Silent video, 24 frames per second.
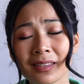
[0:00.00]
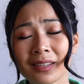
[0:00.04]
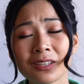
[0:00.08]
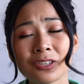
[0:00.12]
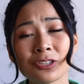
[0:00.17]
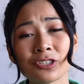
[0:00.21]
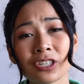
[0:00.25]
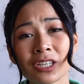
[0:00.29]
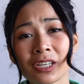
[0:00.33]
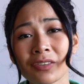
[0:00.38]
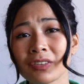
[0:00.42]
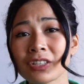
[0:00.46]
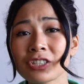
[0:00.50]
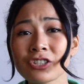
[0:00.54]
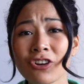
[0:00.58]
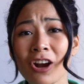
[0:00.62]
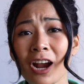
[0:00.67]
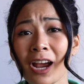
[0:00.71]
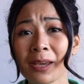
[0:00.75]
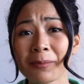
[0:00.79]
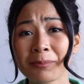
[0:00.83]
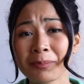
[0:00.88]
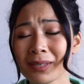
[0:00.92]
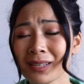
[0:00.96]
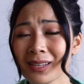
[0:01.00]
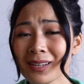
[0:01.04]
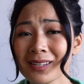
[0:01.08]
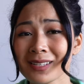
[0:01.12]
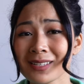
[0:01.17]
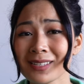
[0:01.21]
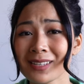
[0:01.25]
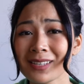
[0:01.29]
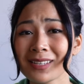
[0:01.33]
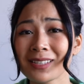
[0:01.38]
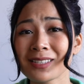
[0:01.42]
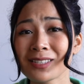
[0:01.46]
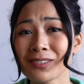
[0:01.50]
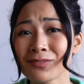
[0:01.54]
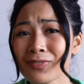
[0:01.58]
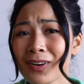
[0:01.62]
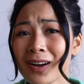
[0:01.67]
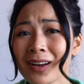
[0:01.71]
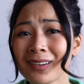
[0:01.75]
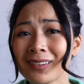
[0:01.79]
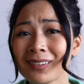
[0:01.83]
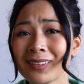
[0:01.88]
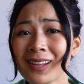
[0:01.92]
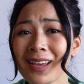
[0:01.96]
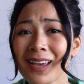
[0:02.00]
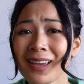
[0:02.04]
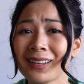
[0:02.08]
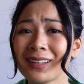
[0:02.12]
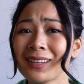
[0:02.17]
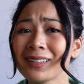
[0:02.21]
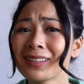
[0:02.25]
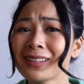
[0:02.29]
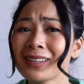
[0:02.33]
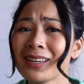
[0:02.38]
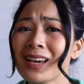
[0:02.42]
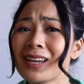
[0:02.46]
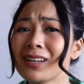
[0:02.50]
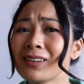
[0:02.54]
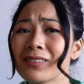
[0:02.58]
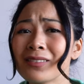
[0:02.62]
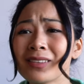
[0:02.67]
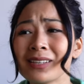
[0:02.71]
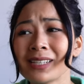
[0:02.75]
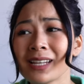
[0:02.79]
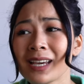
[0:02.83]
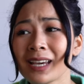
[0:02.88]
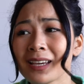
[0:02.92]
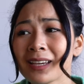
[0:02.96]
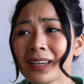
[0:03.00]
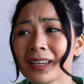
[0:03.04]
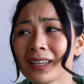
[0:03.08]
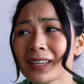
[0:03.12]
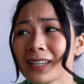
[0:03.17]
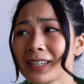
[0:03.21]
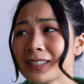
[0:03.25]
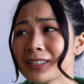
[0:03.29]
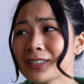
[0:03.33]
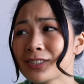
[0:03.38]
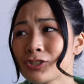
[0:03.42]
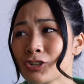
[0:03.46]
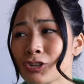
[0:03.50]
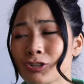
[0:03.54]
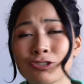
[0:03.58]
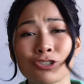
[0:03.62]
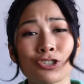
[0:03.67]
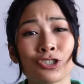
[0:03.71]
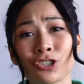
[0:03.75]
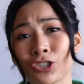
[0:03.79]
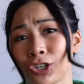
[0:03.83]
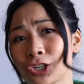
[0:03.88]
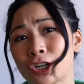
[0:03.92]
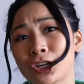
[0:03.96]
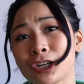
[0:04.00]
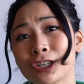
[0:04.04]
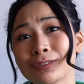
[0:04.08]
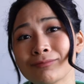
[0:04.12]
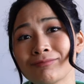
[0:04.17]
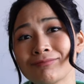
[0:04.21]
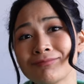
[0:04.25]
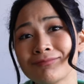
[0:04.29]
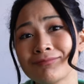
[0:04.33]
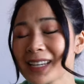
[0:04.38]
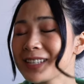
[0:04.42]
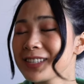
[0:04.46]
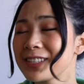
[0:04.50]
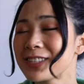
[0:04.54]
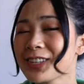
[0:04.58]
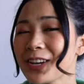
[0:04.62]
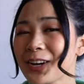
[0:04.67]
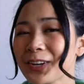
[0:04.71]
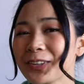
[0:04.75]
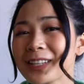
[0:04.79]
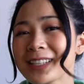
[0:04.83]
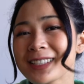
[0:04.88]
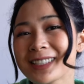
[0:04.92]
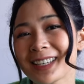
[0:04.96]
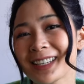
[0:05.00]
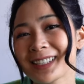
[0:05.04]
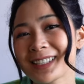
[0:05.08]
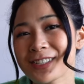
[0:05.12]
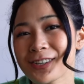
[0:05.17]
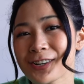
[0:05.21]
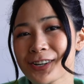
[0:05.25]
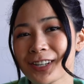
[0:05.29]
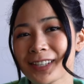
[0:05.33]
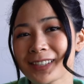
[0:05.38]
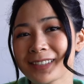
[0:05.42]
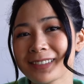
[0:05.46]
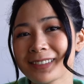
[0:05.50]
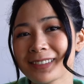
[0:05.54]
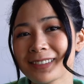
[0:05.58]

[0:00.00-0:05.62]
think you should give it a try because it's fun and at the end of the day, it's sugar. So let's get started.